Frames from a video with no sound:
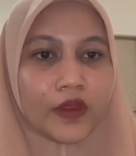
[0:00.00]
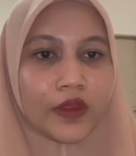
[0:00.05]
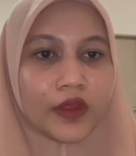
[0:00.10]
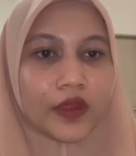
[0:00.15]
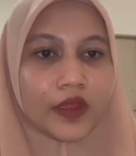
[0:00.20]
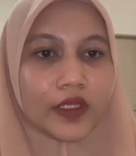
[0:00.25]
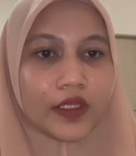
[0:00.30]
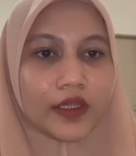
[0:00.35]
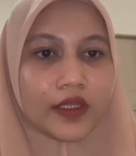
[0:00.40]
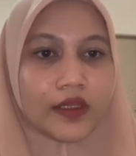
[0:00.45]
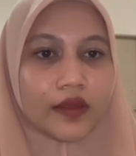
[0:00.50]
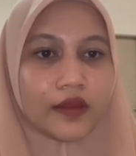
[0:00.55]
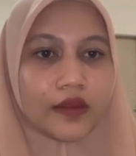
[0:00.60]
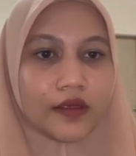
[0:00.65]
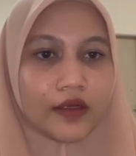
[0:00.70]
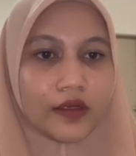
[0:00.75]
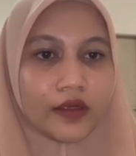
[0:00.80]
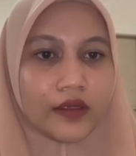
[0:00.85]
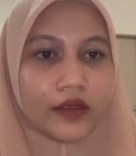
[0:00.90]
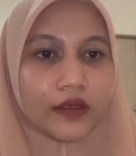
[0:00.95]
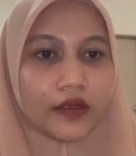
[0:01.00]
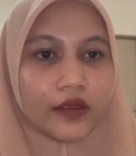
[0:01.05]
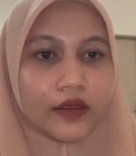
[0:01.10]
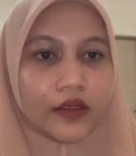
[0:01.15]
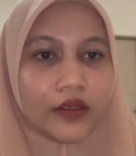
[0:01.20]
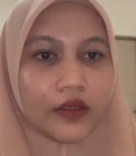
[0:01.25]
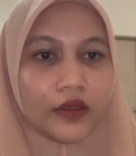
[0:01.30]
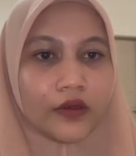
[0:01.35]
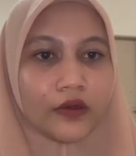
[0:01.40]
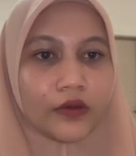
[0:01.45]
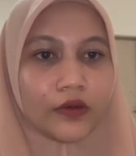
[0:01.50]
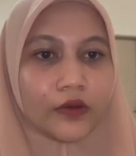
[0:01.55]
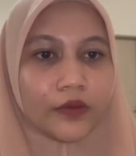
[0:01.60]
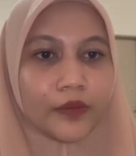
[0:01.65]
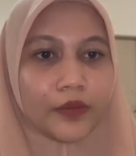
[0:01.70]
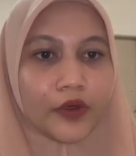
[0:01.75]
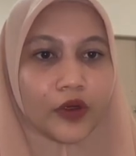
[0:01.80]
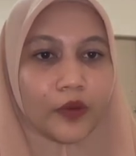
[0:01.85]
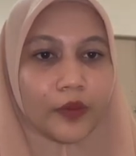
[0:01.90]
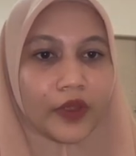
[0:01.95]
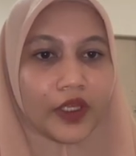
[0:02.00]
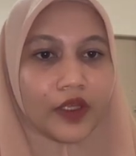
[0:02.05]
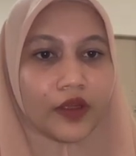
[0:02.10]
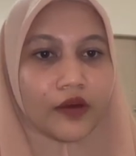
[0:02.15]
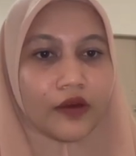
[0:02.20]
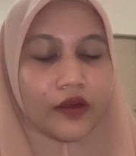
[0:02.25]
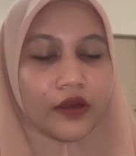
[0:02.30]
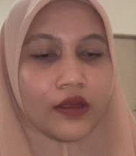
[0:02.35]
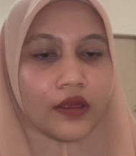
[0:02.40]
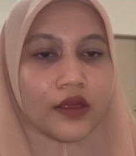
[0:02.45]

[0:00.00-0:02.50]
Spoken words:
33 kilo per omega.